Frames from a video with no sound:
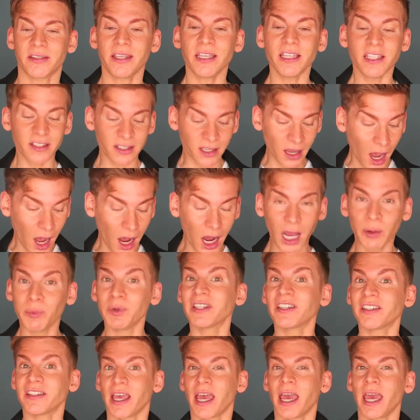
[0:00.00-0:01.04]
This, I
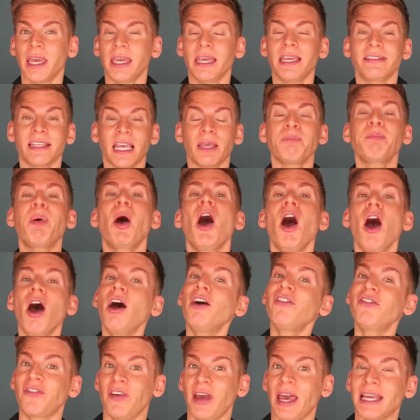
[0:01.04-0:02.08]
would say, is a
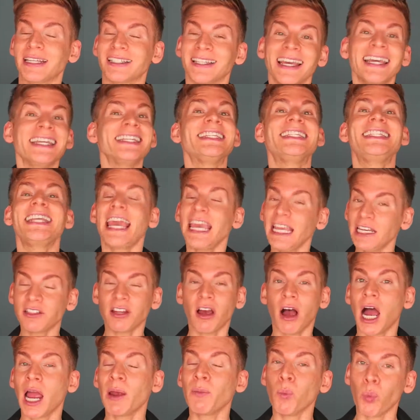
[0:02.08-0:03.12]
perfect
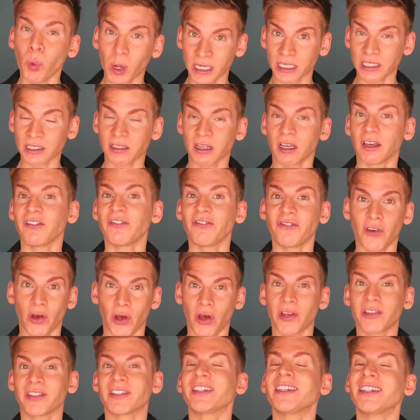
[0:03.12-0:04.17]
daytime winter
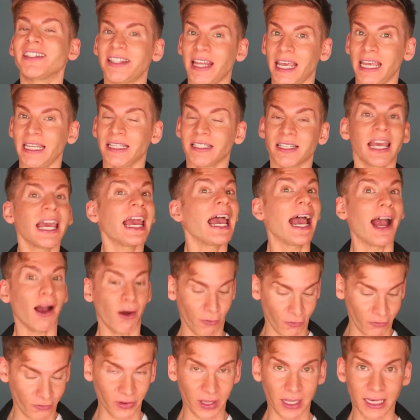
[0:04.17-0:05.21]
first date
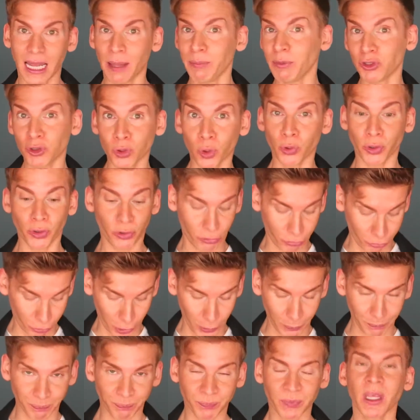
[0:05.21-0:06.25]
outfit. Let me talk you
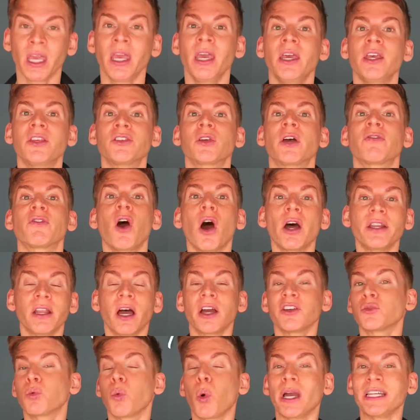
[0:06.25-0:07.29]
through. So I've got a
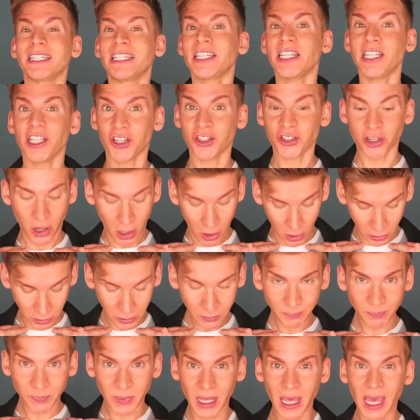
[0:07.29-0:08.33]
nice white t-shirt
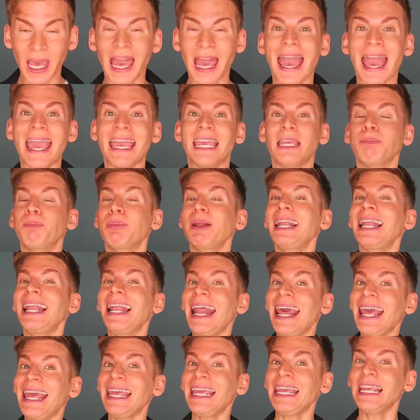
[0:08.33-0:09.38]
on, a
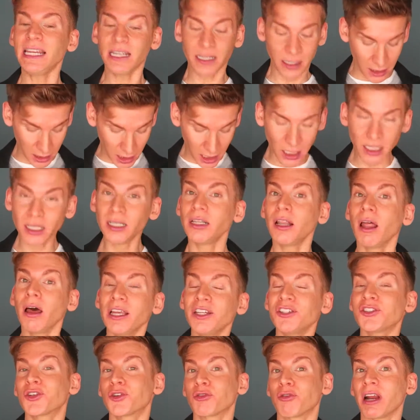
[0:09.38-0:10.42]
plain
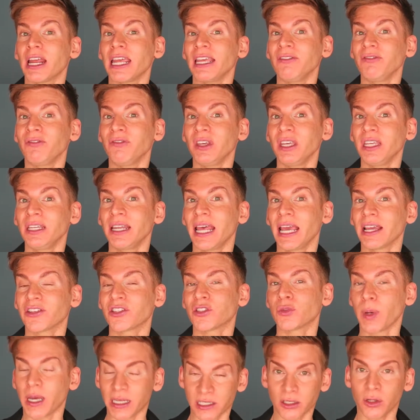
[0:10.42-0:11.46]
light grey v-neck
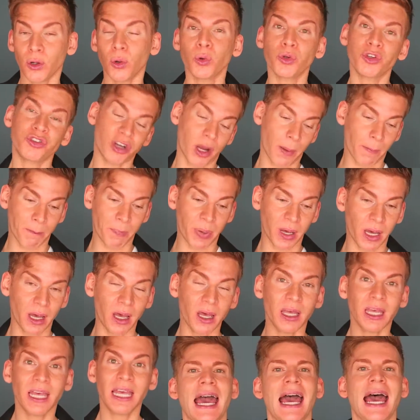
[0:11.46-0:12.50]
sweater or
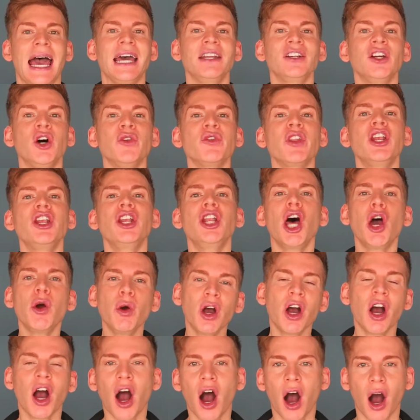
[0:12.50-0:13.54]
jumper, and on the
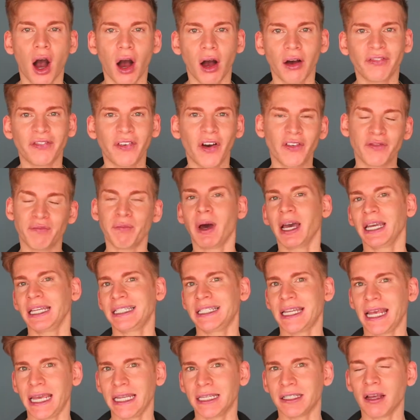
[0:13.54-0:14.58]
lower half of my
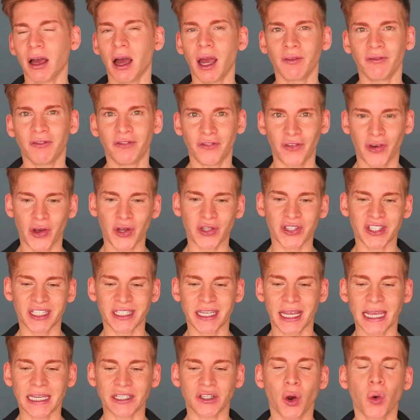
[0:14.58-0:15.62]
daytime first
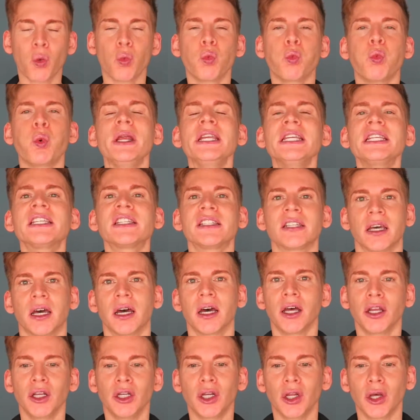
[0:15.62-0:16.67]
date
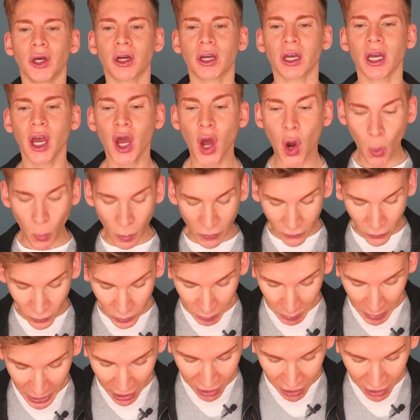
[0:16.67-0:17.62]
winter look, we've got a